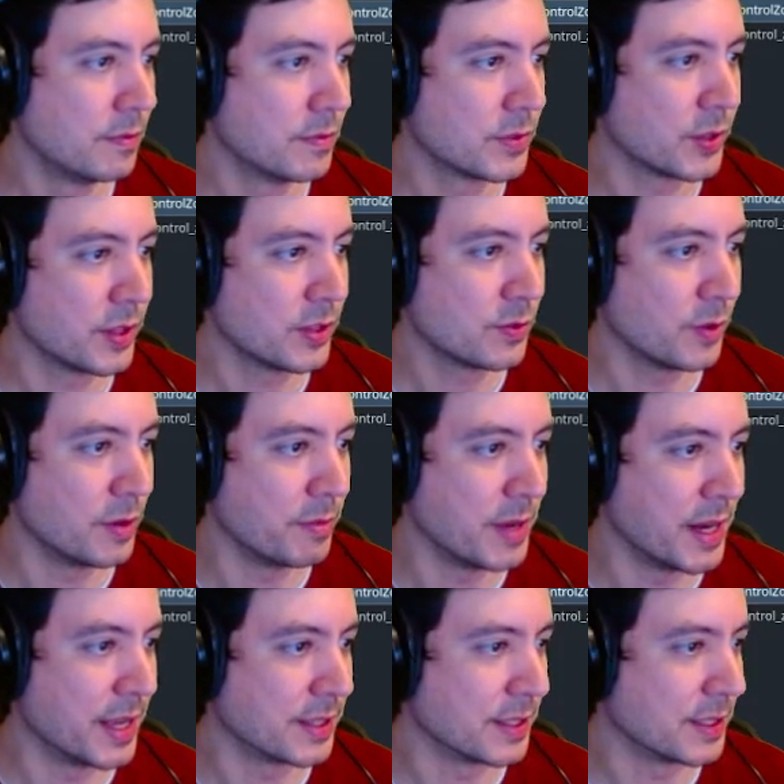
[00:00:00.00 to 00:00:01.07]
So this wouldn't
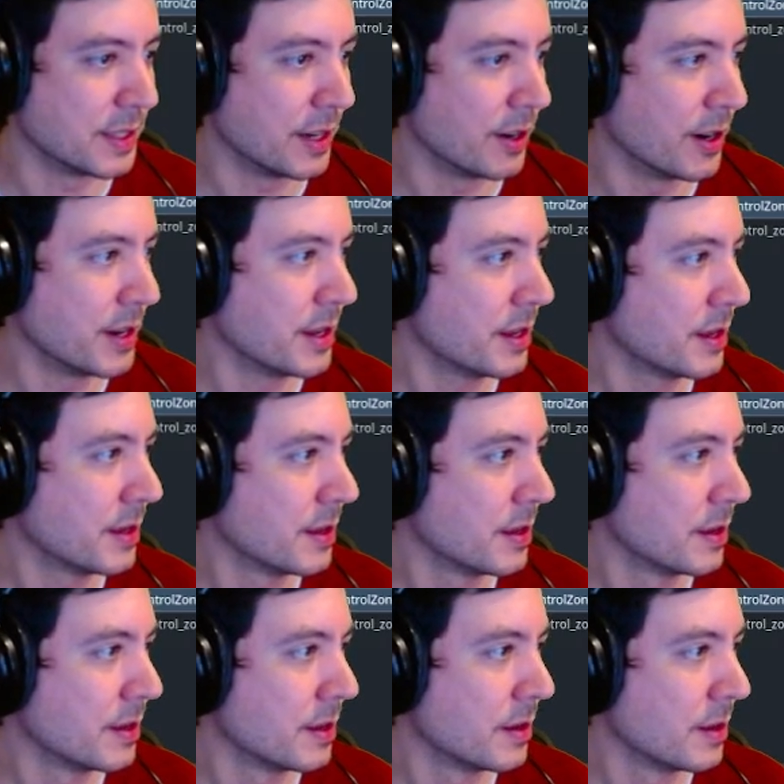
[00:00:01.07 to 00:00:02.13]
be necessary.
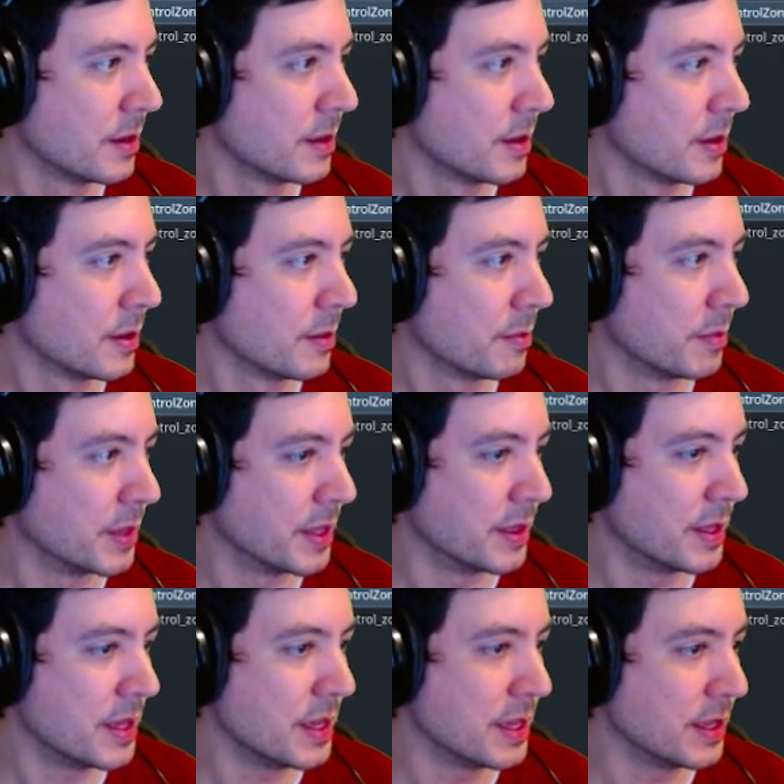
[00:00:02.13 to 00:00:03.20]
But then
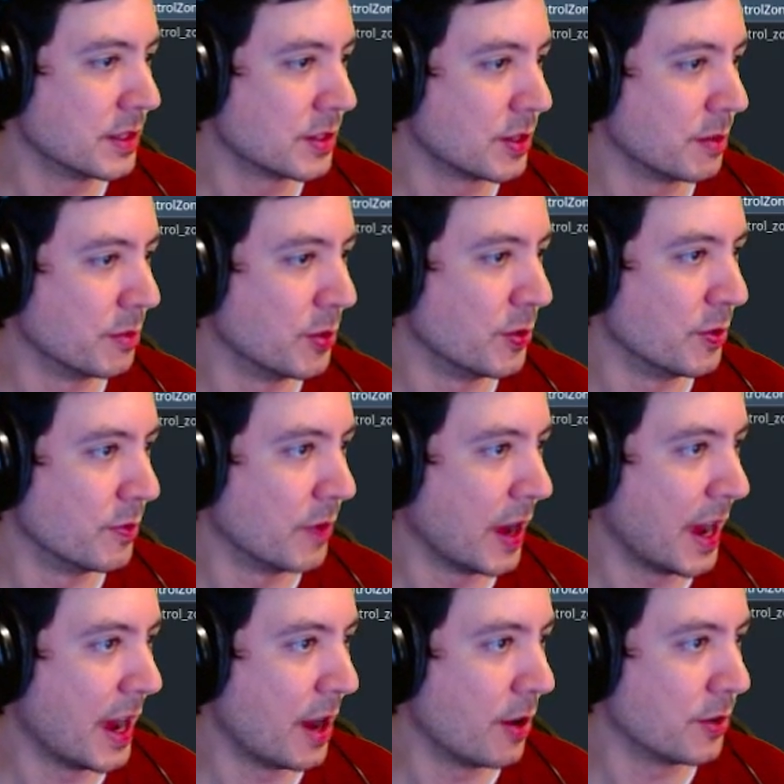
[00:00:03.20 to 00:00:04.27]
these could move
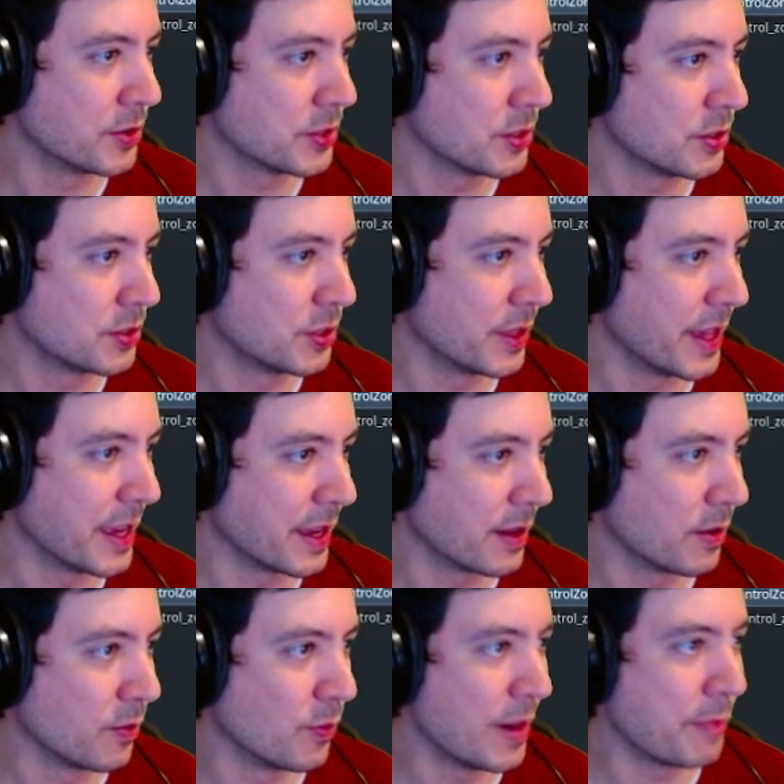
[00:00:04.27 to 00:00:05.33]
out to like
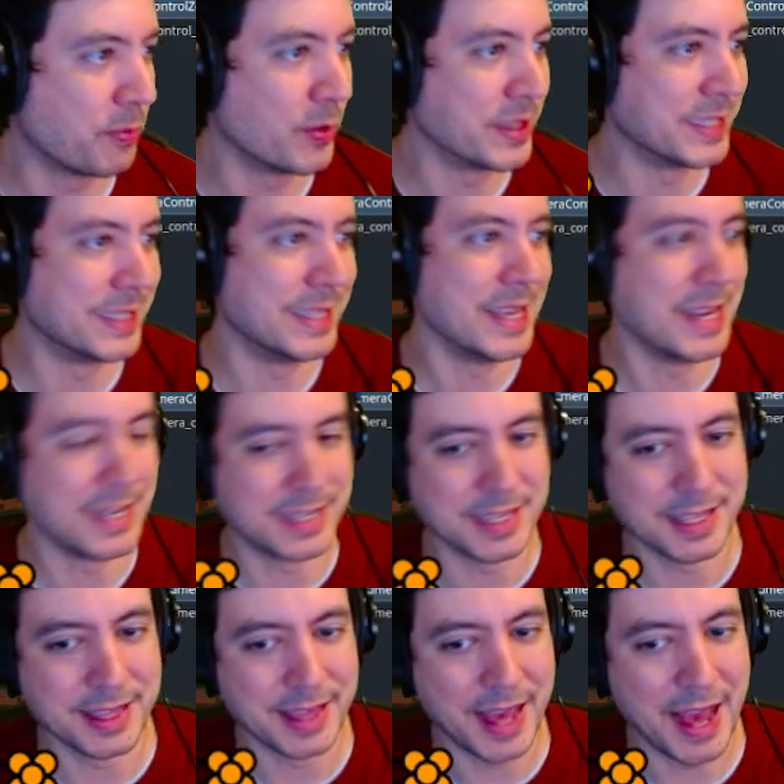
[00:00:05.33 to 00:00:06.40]
represent
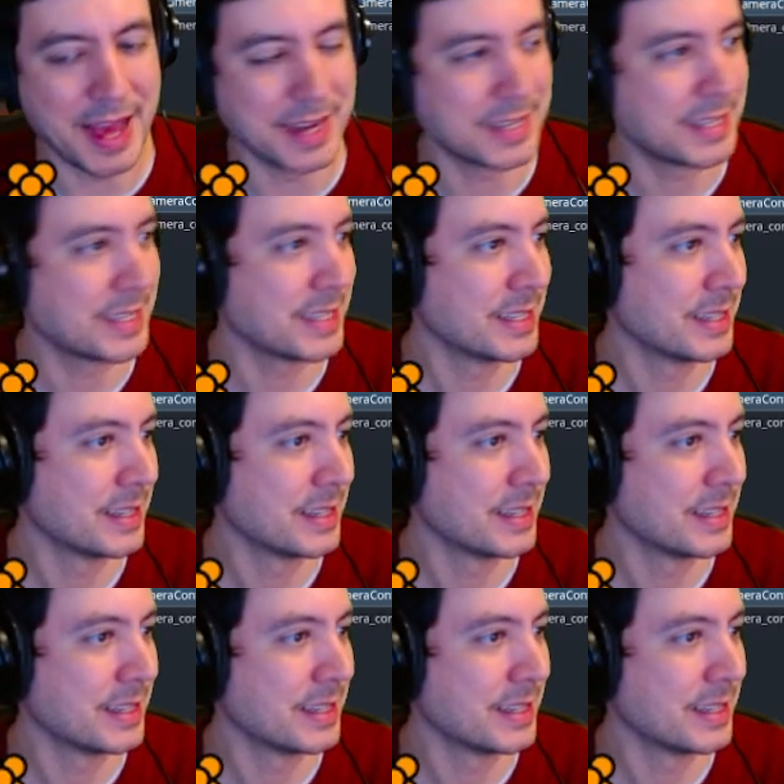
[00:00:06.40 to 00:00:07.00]
that.